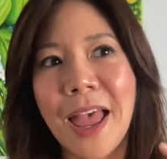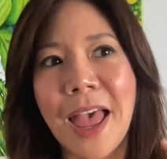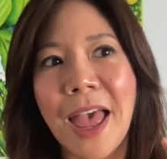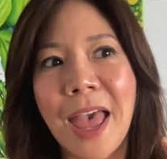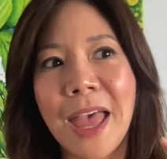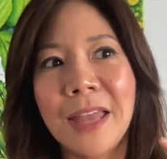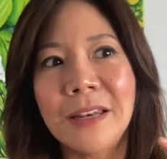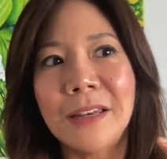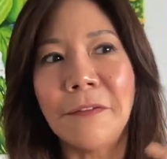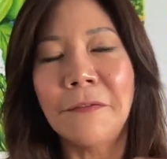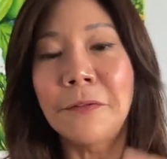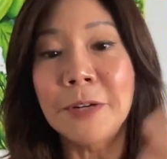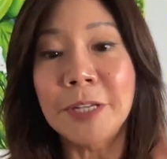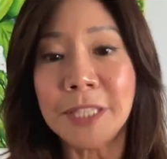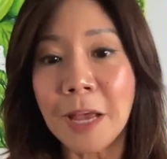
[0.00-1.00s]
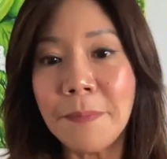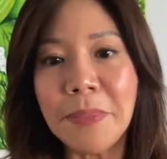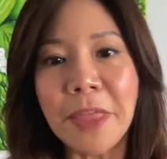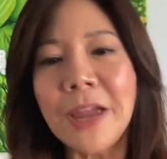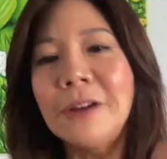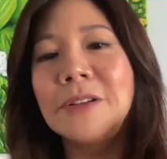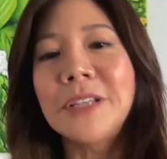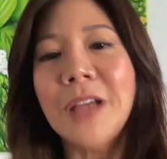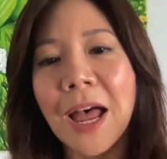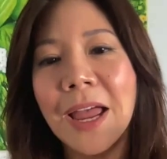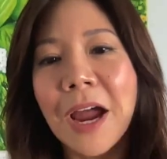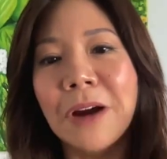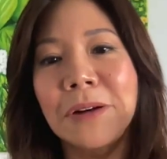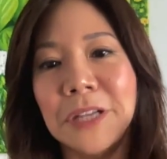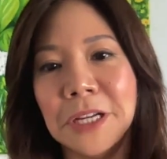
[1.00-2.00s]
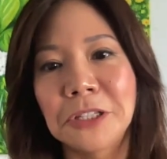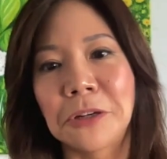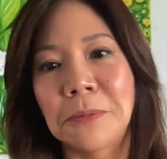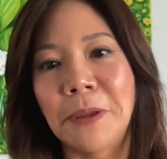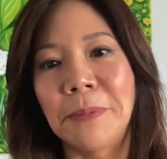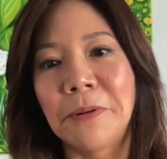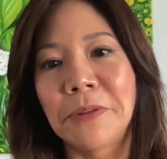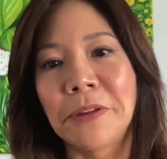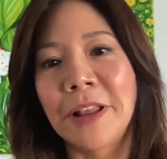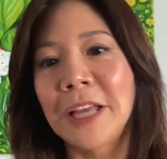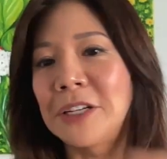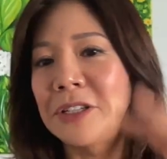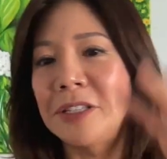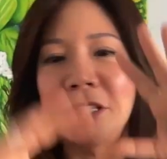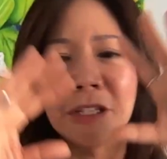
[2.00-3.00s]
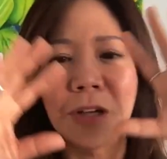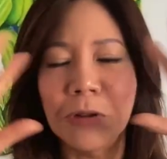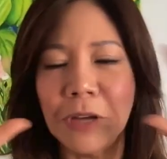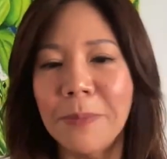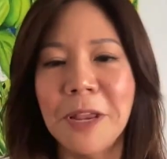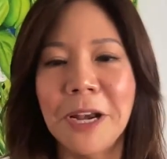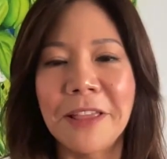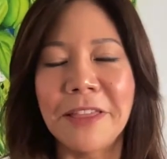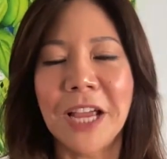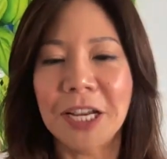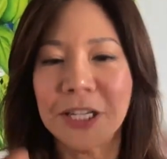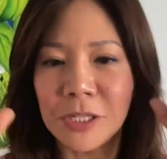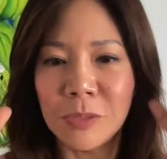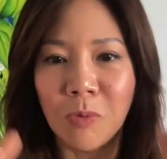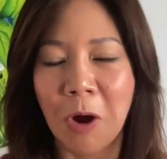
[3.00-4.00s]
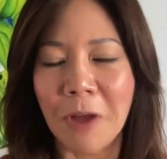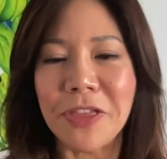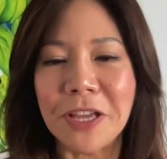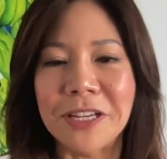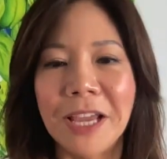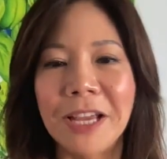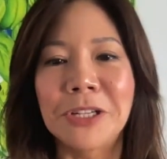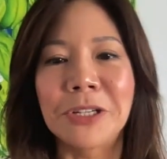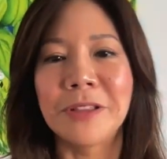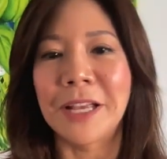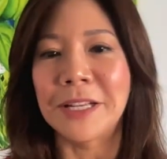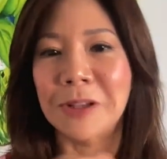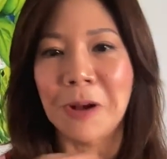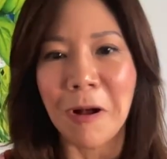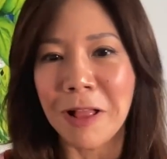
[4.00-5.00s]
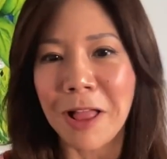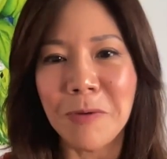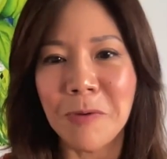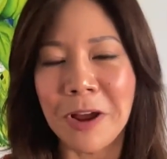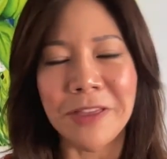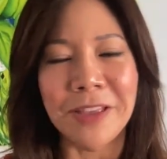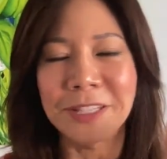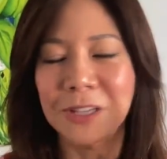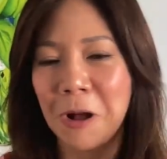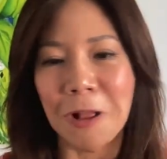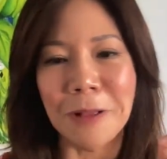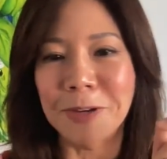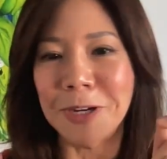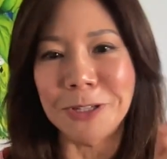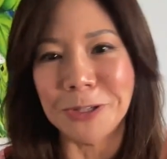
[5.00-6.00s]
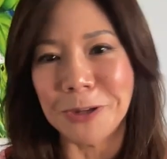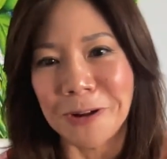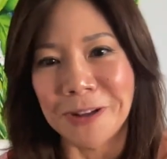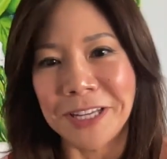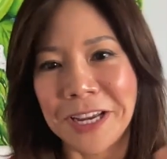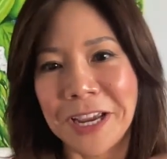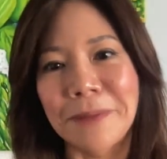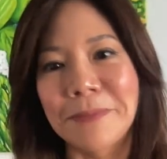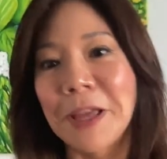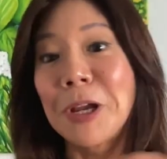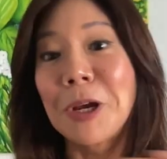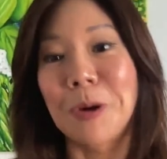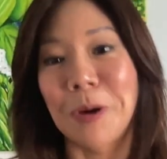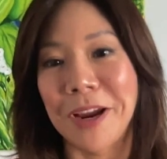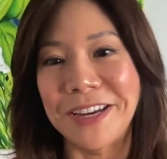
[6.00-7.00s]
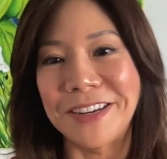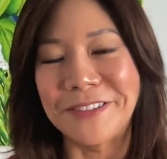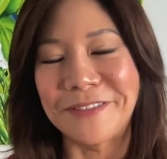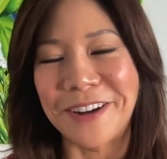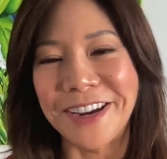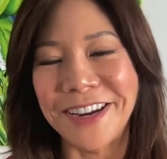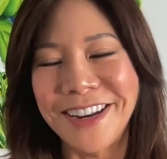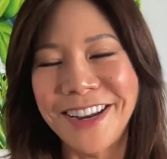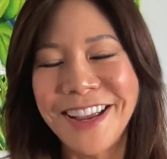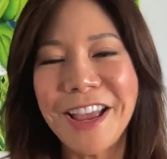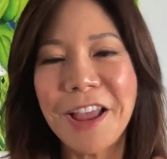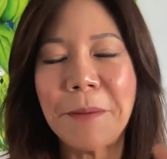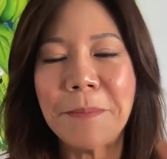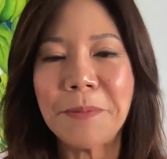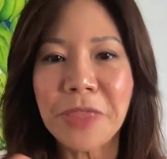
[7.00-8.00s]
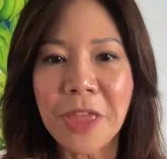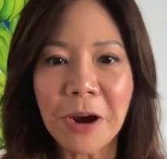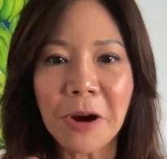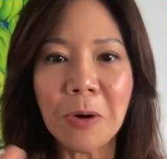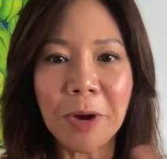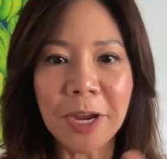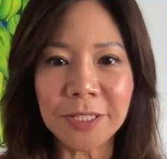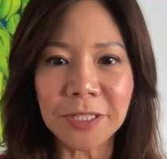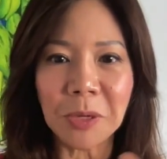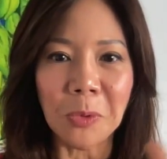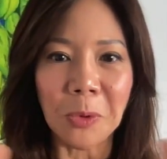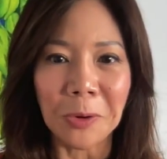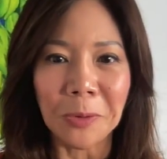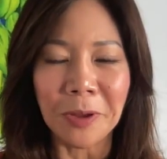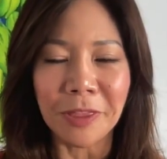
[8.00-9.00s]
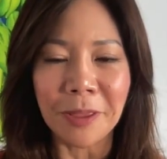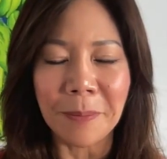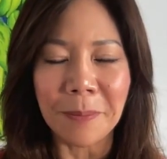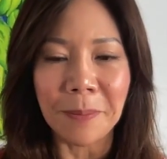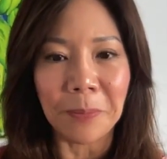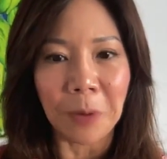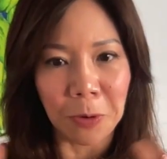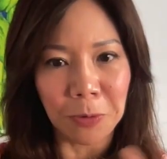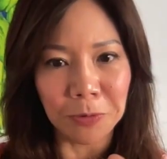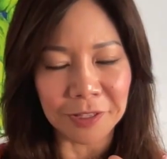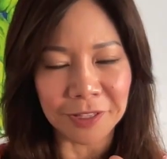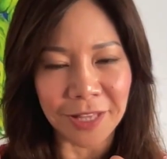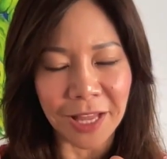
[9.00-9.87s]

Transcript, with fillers: And for some, they are diehard tincture people. They're like, don't give me anything. I just want the tincture and that's all I want. And that's all I'm going to do all day. I'm like, great. Right. But there are ways to work with them both.